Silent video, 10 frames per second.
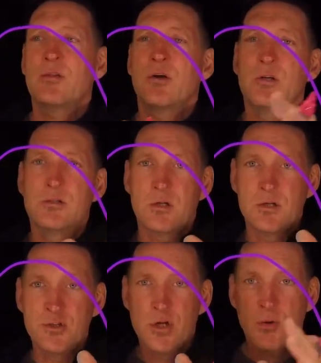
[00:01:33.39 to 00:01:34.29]
they're going to start to
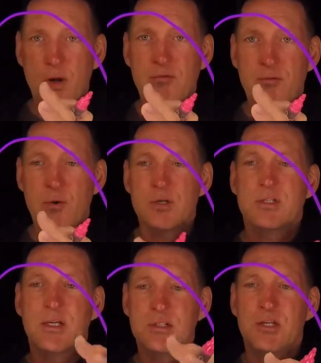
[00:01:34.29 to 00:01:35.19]
generate force,
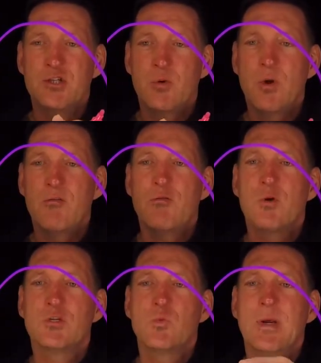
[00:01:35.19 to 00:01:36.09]
and as they generate
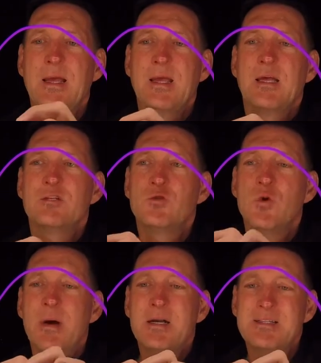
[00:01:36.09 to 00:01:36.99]
force, when it gets to
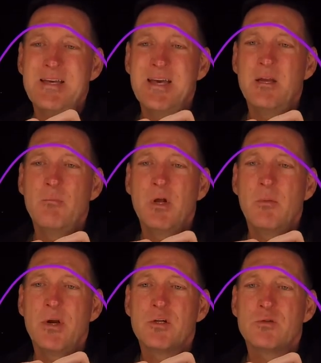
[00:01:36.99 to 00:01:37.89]
about 10
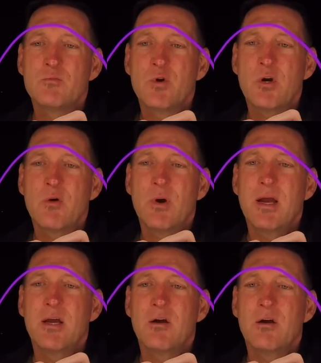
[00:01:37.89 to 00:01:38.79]
millimeters of mercury
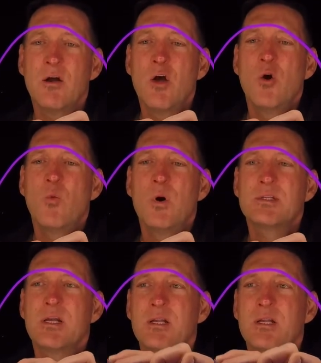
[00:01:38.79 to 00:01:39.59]
right here, what's going to